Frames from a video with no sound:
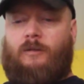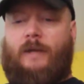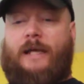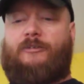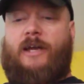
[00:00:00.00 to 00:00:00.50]

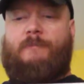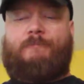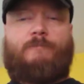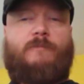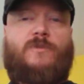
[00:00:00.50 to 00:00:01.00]
Lexan,
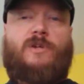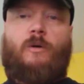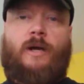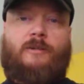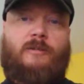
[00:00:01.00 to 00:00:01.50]

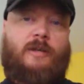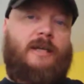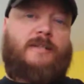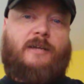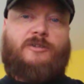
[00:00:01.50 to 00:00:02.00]
so
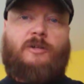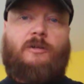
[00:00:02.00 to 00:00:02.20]
it tends to,